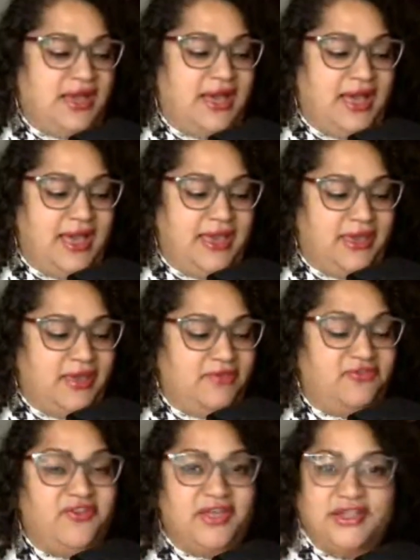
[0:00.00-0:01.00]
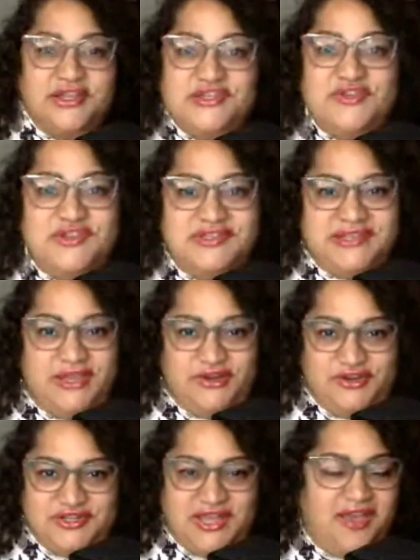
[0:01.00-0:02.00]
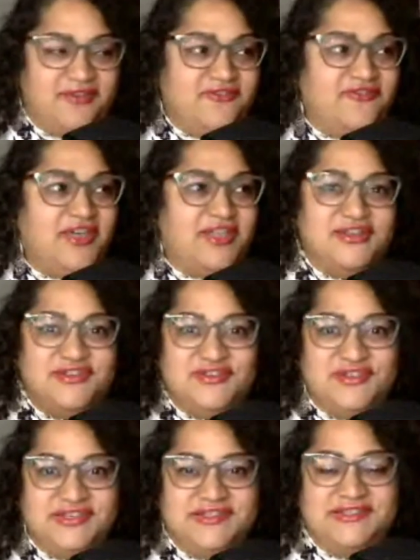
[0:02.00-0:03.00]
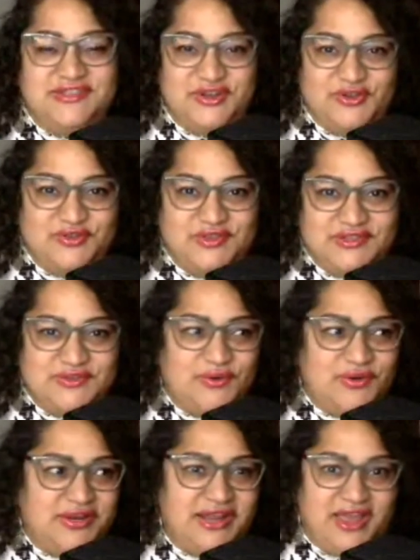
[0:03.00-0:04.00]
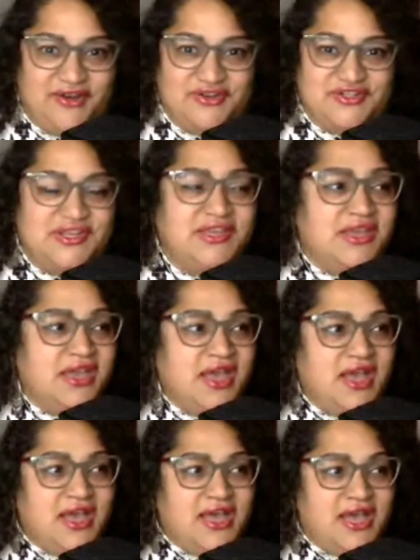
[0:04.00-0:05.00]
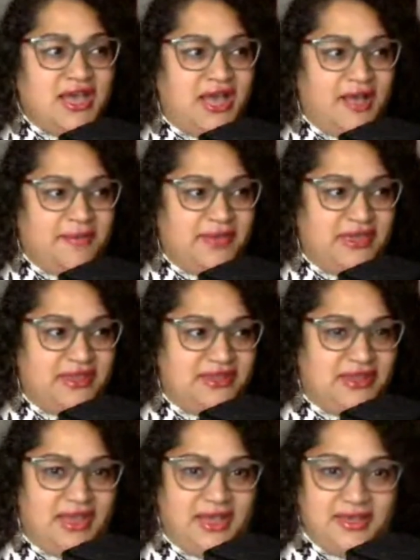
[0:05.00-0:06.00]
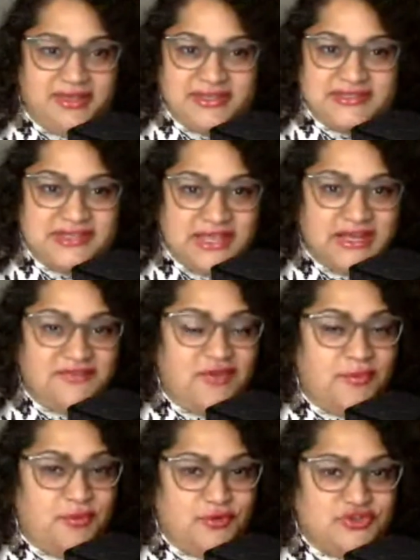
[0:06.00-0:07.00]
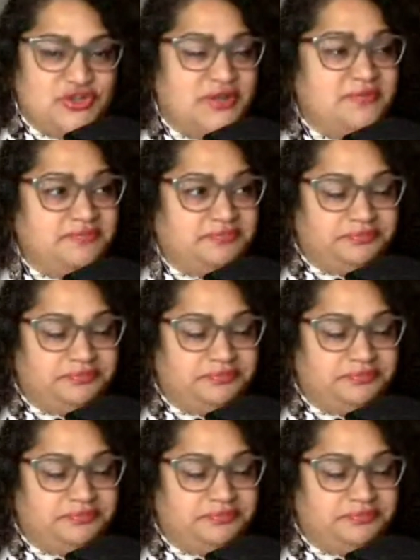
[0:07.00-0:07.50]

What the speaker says: I fell into this energy, I fell into this, discordant energy, and this negative emotion.